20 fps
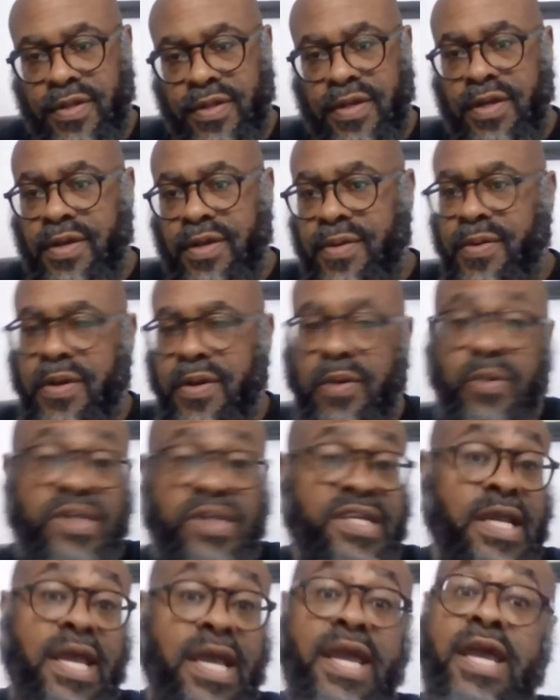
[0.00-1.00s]
I
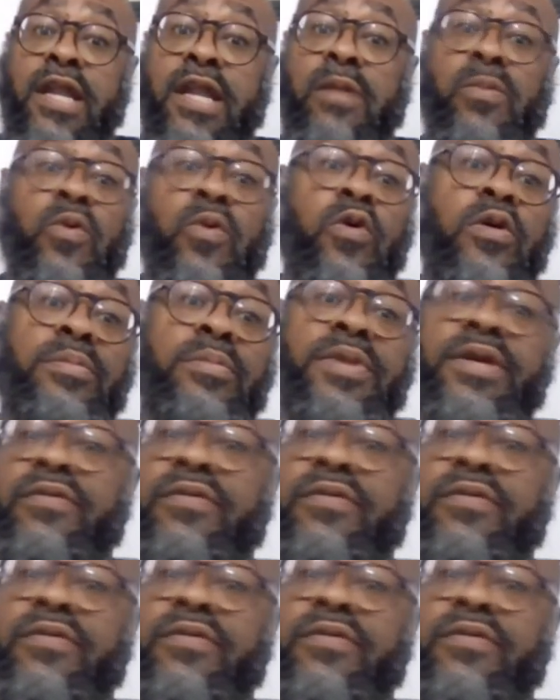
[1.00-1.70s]
wish I had them on me